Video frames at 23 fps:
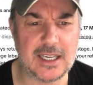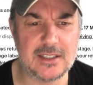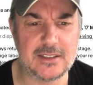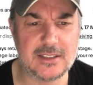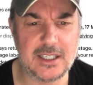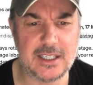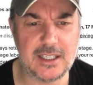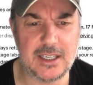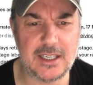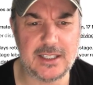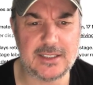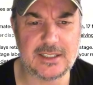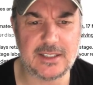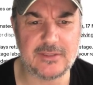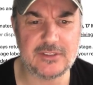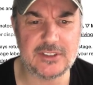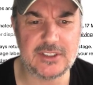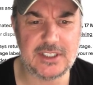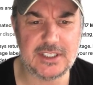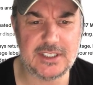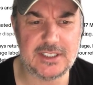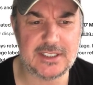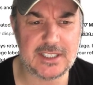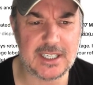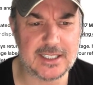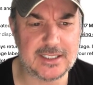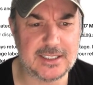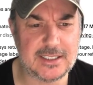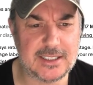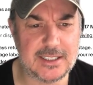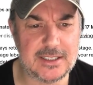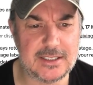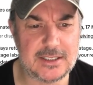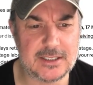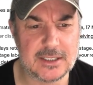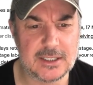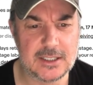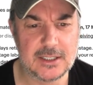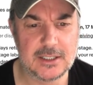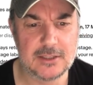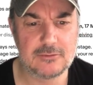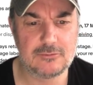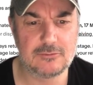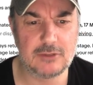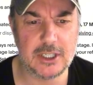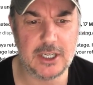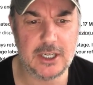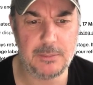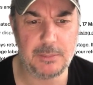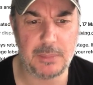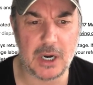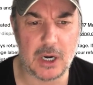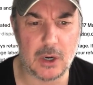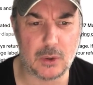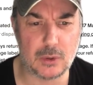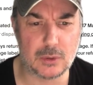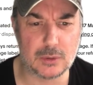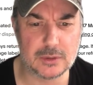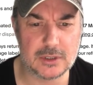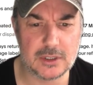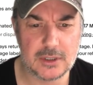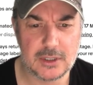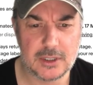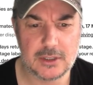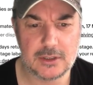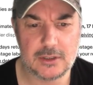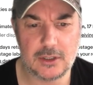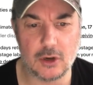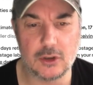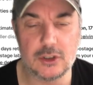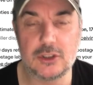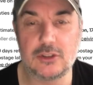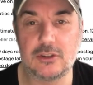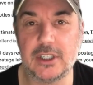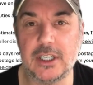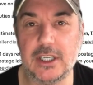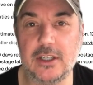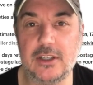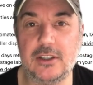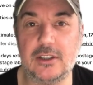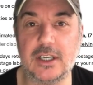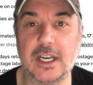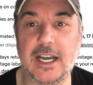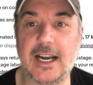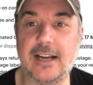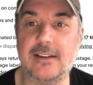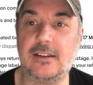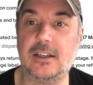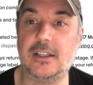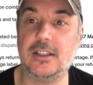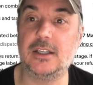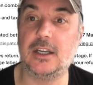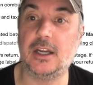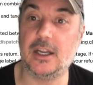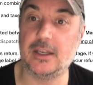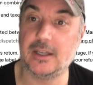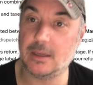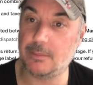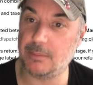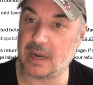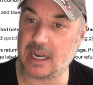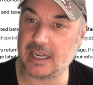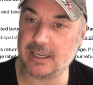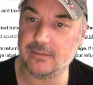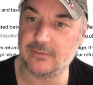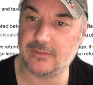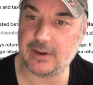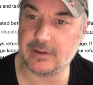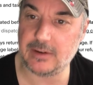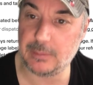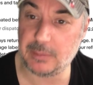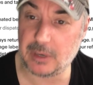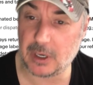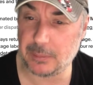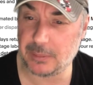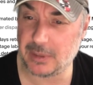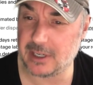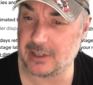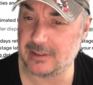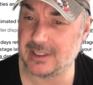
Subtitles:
Looking at 70s, 80s, really bold, nice green colour, and the make very popular.